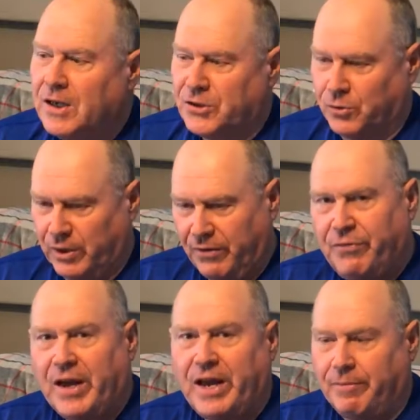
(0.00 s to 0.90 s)
So
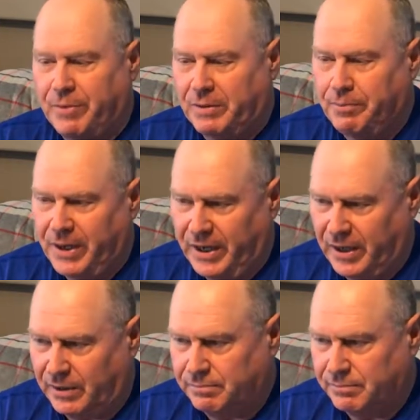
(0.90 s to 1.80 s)
if they have been
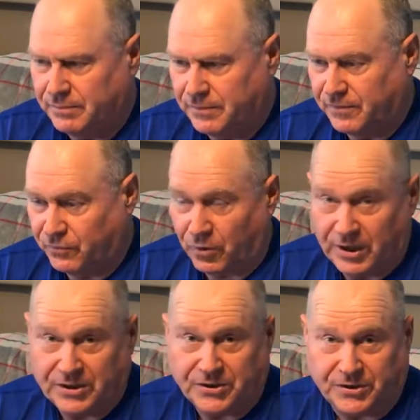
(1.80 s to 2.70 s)
paying, for
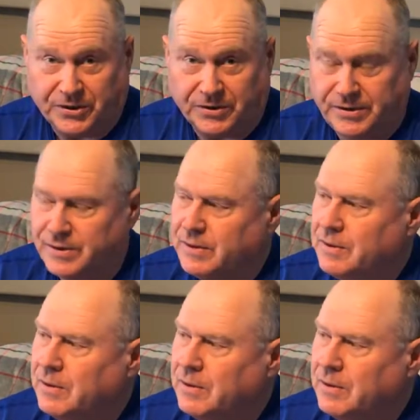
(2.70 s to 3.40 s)
instance,